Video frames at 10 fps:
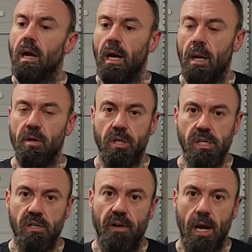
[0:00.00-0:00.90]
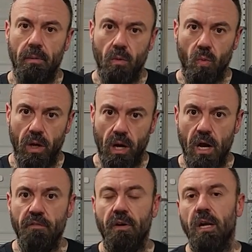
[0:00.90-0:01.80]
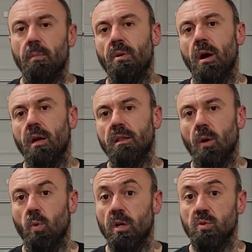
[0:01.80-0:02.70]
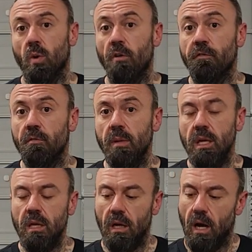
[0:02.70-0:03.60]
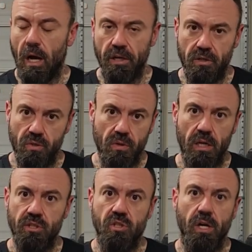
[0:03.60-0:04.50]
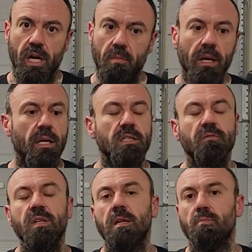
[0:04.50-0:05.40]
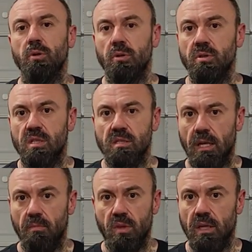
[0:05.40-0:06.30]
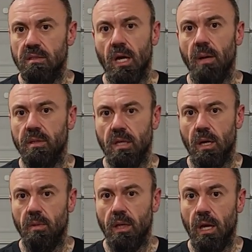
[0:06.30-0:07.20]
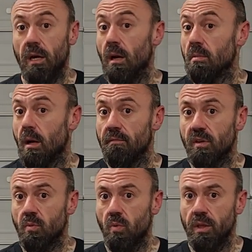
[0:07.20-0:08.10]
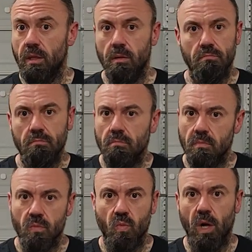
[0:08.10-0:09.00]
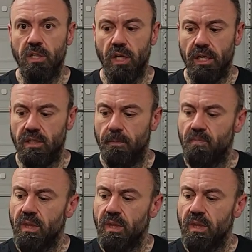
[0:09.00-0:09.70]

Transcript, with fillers: And I'm a creature of habit. When I find a product that works well for me, I do not stray because if it can produce the same thing time and time again and I'm comfortable with it, why change?